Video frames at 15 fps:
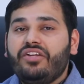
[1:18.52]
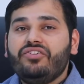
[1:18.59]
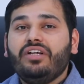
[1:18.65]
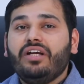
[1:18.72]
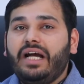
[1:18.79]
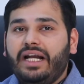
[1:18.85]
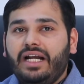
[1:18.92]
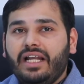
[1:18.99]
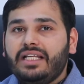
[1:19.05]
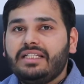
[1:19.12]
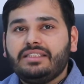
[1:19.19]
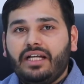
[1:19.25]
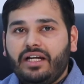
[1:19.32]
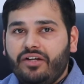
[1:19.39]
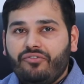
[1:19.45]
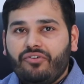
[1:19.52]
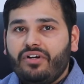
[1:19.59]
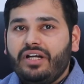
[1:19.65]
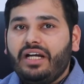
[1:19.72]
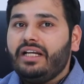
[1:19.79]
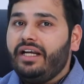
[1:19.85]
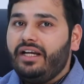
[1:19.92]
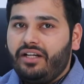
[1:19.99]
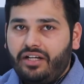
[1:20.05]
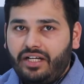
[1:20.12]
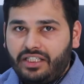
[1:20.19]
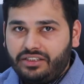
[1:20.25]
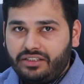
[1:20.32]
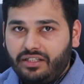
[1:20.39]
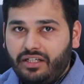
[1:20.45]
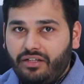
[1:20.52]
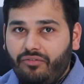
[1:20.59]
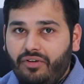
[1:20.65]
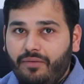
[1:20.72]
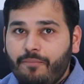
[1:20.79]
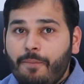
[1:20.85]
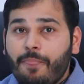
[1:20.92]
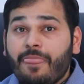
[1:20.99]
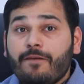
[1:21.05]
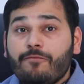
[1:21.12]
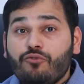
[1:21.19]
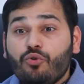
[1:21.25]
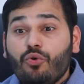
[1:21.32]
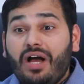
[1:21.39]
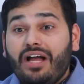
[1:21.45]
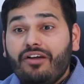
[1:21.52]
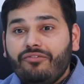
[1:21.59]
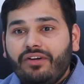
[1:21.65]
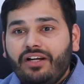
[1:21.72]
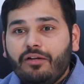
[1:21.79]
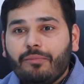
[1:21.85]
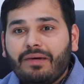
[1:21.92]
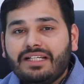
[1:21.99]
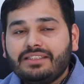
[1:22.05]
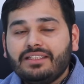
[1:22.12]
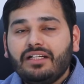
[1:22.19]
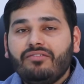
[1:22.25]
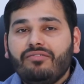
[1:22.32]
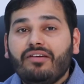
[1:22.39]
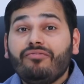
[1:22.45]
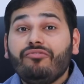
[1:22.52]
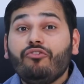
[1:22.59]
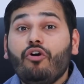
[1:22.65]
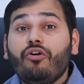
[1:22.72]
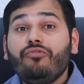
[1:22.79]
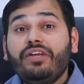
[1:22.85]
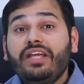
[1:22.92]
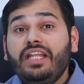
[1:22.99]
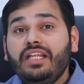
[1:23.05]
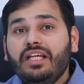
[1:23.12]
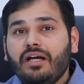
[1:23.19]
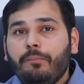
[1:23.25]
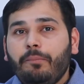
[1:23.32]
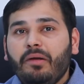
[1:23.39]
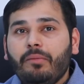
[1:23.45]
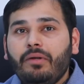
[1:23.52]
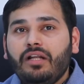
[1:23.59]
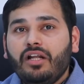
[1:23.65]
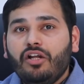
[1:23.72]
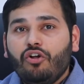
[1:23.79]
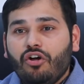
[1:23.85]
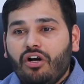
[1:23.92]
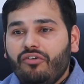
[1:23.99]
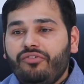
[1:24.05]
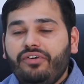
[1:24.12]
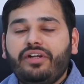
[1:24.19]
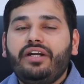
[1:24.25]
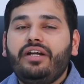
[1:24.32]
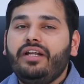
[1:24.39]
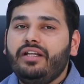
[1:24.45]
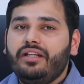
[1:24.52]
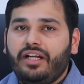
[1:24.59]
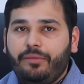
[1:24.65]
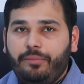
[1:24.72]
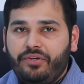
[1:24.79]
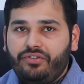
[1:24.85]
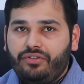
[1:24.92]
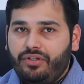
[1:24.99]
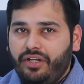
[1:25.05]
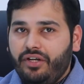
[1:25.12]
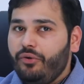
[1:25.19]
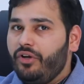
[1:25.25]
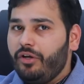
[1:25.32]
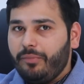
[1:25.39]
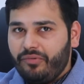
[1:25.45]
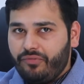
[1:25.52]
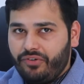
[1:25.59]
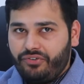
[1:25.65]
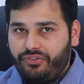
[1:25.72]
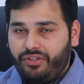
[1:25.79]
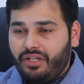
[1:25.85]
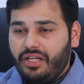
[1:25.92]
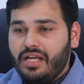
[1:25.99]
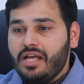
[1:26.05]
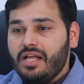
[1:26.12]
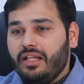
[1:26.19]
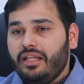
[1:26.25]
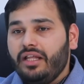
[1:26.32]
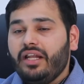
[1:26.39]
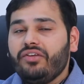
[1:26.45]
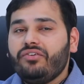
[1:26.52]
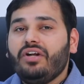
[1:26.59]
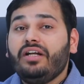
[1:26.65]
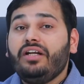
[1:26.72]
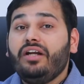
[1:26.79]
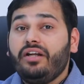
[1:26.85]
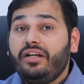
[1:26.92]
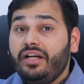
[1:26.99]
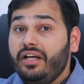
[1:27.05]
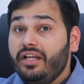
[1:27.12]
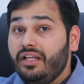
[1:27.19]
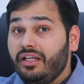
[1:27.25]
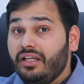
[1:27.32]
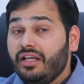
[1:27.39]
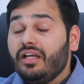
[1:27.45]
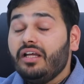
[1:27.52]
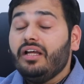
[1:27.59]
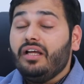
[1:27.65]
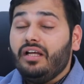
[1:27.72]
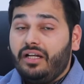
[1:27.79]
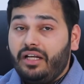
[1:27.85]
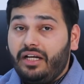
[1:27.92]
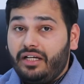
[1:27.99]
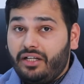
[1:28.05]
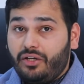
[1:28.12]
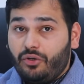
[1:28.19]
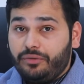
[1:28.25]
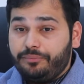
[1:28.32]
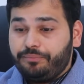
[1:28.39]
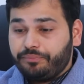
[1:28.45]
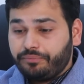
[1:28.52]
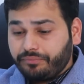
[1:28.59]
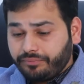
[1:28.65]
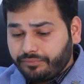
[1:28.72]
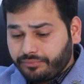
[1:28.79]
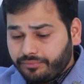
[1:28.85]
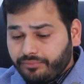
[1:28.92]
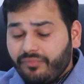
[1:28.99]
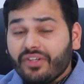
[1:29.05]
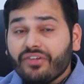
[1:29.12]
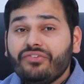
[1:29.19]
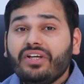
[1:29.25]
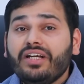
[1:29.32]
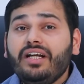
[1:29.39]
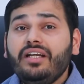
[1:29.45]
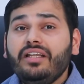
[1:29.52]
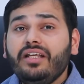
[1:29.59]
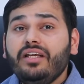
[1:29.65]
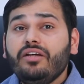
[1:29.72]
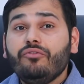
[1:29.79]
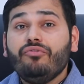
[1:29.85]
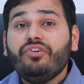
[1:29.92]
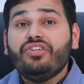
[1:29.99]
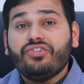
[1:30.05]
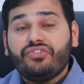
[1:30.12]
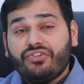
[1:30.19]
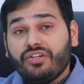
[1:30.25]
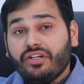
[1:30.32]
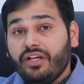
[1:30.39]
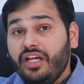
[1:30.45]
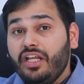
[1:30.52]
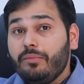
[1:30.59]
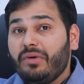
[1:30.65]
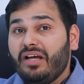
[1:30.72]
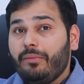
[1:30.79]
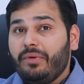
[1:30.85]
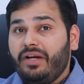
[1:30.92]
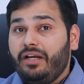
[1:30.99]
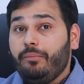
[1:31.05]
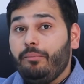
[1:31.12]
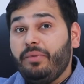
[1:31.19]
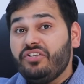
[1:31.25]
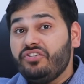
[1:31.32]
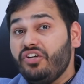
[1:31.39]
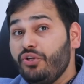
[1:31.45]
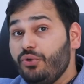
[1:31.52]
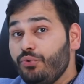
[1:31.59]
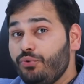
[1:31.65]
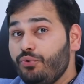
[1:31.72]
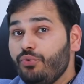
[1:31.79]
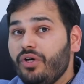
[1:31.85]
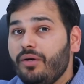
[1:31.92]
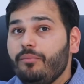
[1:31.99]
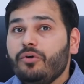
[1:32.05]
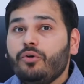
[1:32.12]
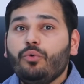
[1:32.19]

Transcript: guidelines are different at international level. So I felt myself of incapable of treating that patient during my first year. Then I started reading later on. Second thing which struck in my mind, patient used to come